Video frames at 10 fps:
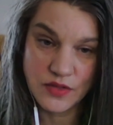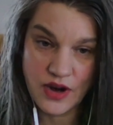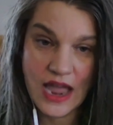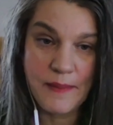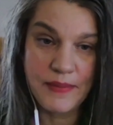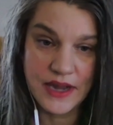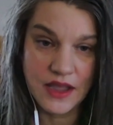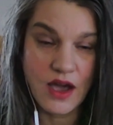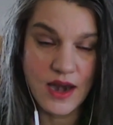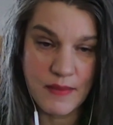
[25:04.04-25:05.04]
they're happening
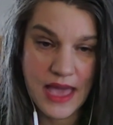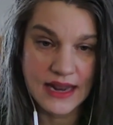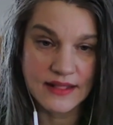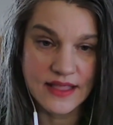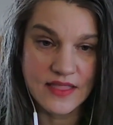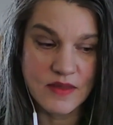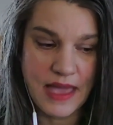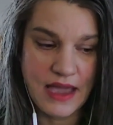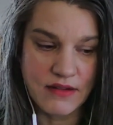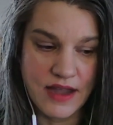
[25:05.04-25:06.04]
automatically in the
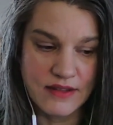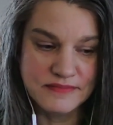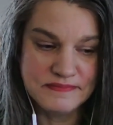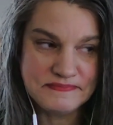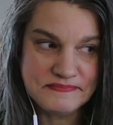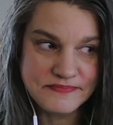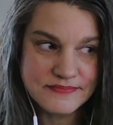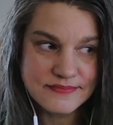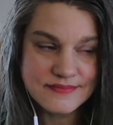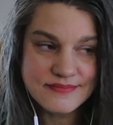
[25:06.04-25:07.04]
background.
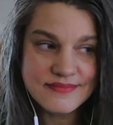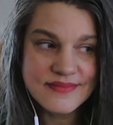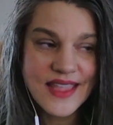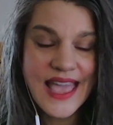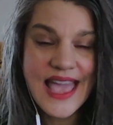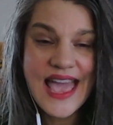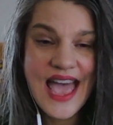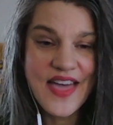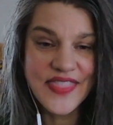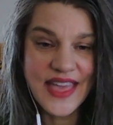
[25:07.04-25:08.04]

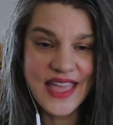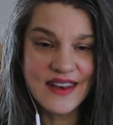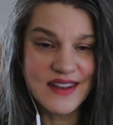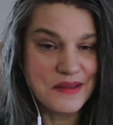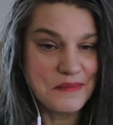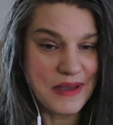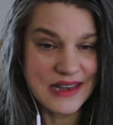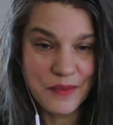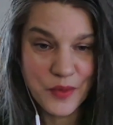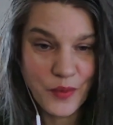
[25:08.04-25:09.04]
And then my
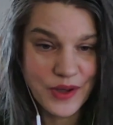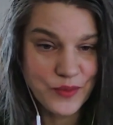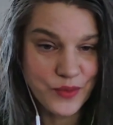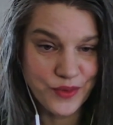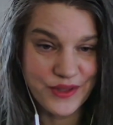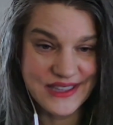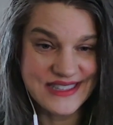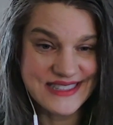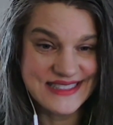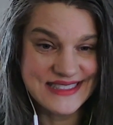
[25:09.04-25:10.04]
number one rule
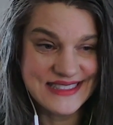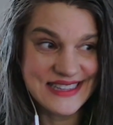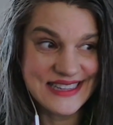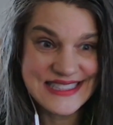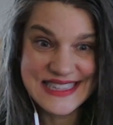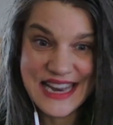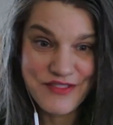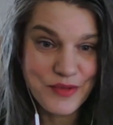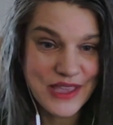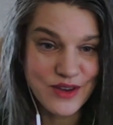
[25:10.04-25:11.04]
is to
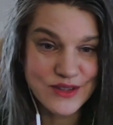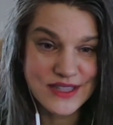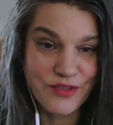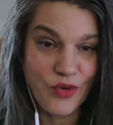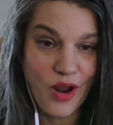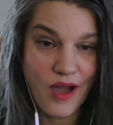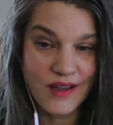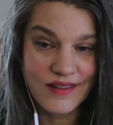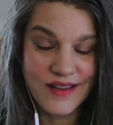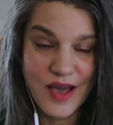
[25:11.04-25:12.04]
never make yourself
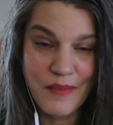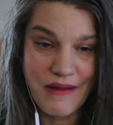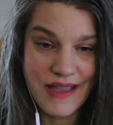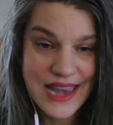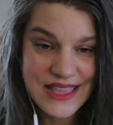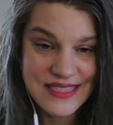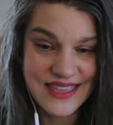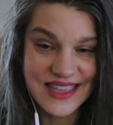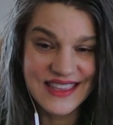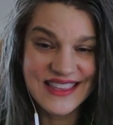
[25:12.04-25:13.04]
wrong about
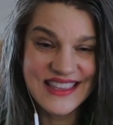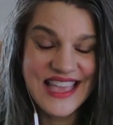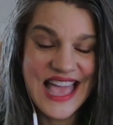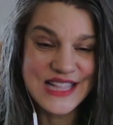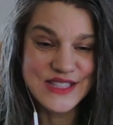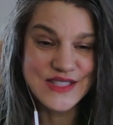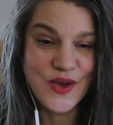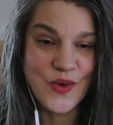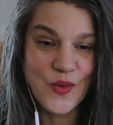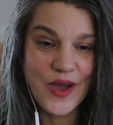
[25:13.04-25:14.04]
anything. And
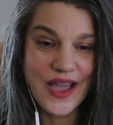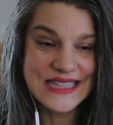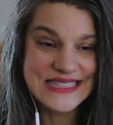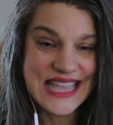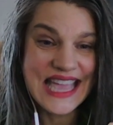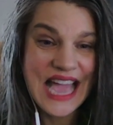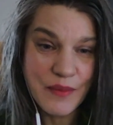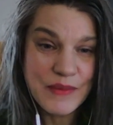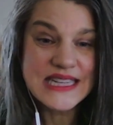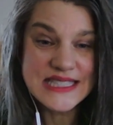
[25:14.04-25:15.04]
so it's like, I'm
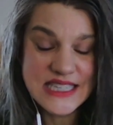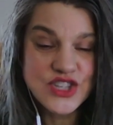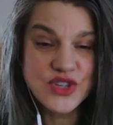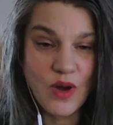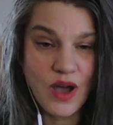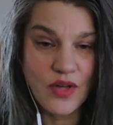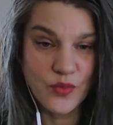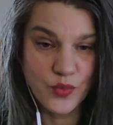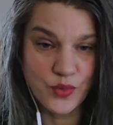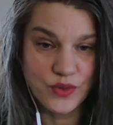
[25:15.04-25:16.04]
going to teach you all the
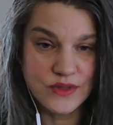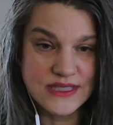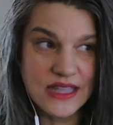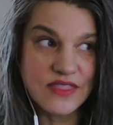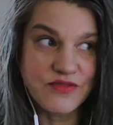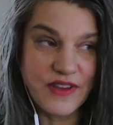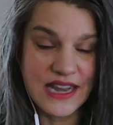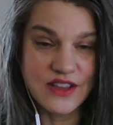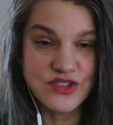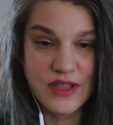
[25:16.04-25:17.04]
rules that the
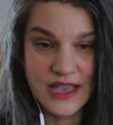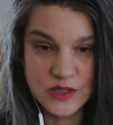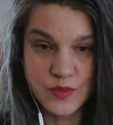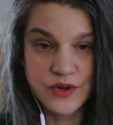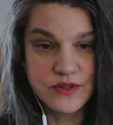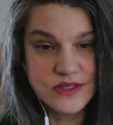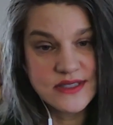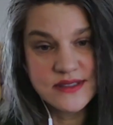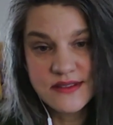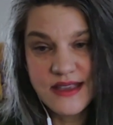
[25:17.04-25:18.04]
financial experts
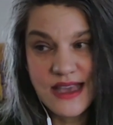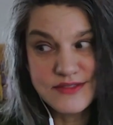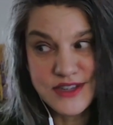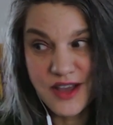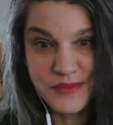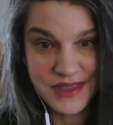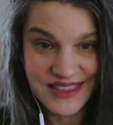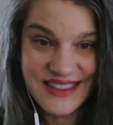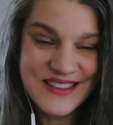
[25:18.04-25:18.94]
have taught me